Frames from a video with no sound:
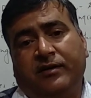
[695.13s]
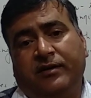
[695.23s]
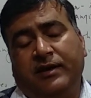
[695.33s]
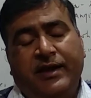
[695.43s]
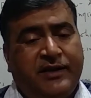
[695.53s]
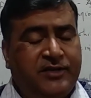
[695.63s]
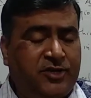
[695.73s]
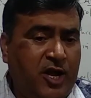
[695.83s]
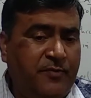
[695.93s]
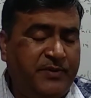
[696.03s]
like
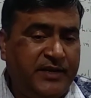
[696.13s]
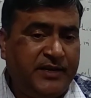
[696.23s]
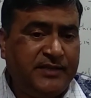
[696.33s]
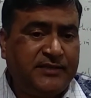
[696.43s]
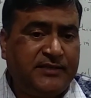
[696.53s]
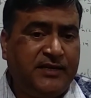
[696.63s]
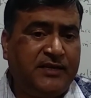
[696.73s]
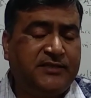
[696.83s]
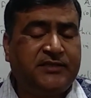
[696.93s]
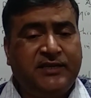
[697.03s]
Bryopteris,
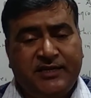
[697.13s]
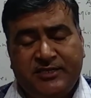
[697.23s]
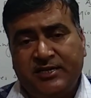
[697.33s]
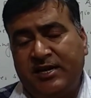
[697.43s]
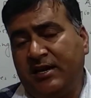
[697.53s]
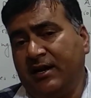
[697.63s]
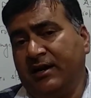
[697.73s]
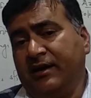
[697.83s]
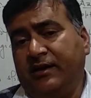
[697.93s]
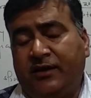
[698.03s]

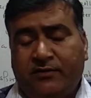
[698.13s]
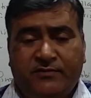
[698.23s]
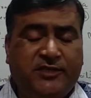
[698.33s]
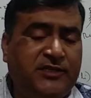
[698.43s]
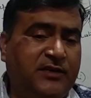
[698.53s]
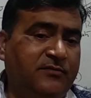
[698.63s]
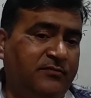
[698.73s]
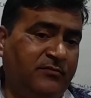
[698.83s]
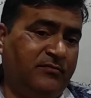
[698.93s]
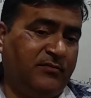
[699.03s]
Selaginella,
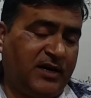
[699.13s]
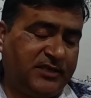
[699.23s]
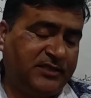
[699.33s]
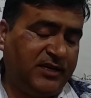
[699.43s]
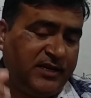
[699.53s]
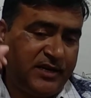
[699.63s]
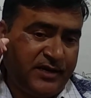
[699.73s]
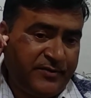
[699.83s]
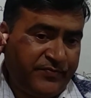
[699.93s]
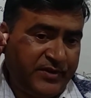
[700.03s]
Equisetum,
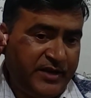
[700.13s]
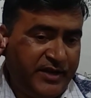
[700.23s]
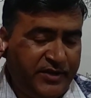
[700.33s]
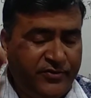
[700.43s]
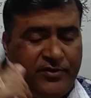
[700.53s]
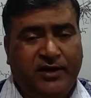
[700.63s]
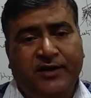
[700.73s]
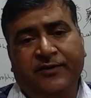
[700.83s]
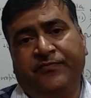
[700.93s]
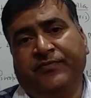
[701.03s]
Marsilia,
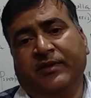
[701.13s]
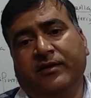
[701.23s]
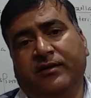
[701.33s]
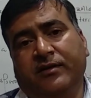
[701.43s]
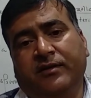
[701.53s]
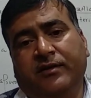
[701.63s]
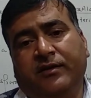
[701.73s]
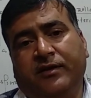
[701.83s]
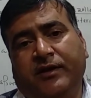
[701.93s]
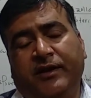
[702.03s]
Azolla,
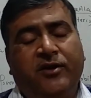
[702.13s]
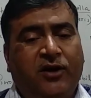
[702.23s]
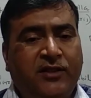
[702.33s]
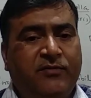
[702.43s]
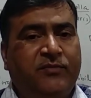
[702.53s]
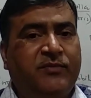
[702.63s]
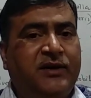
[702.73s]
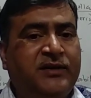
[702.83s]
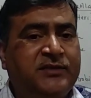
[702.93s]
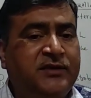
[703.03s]
in all the
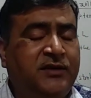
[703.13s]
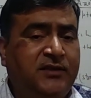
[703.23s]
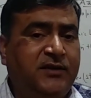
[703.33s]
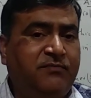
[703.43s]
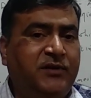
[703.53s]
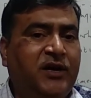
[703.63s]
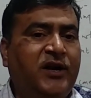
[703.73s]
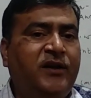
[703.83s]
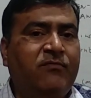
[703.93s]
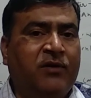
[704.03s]
members, the
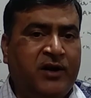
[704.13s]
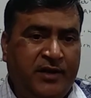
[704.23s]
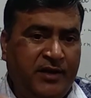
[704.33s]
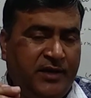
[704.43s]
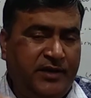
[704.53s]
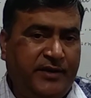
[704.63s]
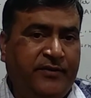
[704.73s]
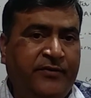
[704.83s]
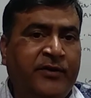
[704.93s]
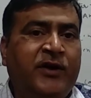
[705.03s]
plant body
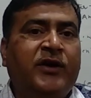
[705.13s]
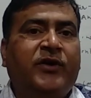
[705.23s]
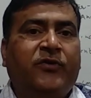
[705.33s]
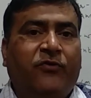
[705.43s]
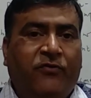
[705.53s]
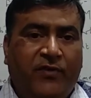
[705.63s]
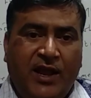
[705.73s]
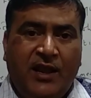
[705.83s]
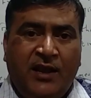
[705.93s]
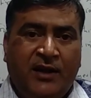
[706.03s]
is
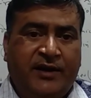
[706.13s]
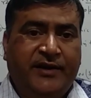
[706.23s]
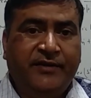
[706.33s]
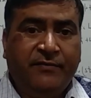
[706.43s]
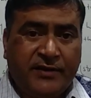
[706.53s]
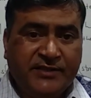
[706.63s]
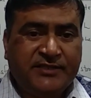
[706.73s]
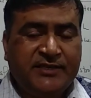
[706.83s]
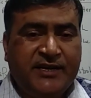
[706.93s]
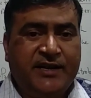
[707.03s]
well
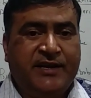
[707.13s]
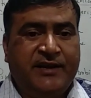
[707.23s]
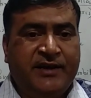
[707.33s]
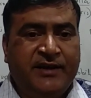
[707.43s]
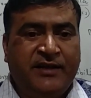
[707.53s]
differentiated